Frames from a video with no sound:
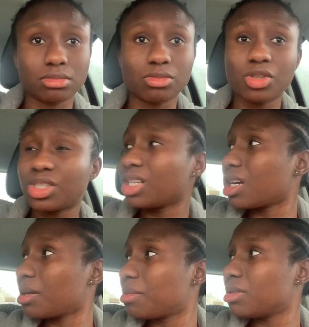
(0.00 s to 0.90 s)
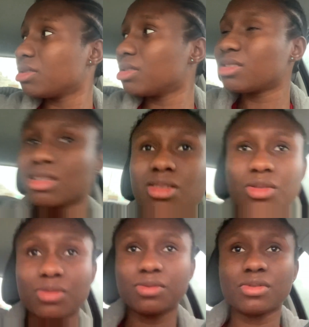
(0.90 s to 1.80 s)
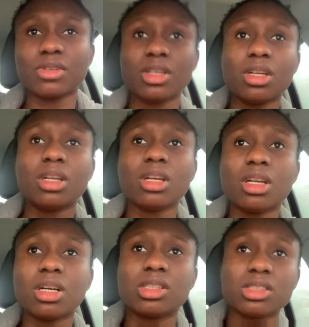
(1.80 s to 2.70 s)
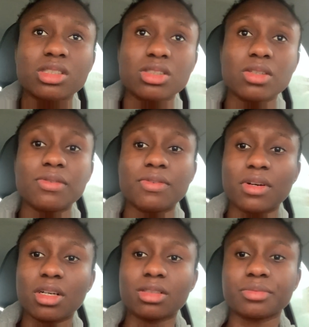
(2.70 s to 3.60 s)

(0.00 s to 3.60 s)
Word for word: More check, Abby, instead of because it's not far.